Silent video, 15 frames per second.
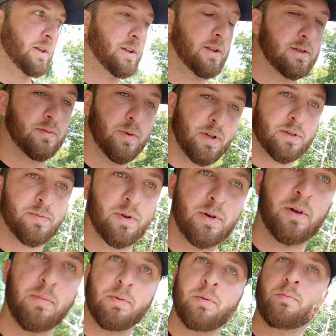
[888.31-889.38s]
This week's been
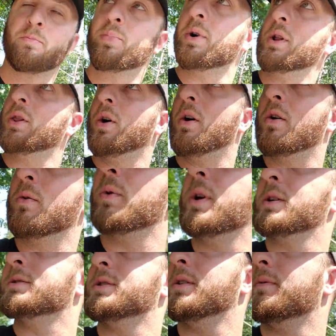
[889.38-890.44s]
a pretty long week
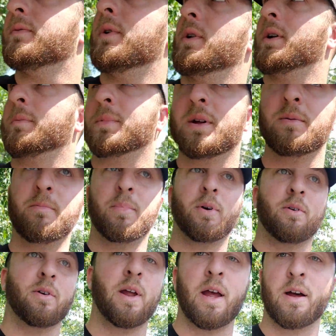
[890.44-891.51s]
so far. I'm getting
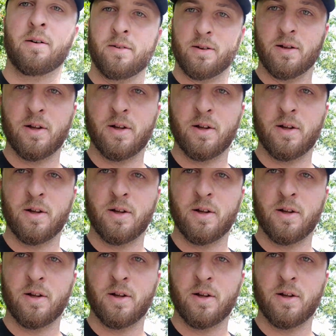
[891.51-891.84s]
burnt out,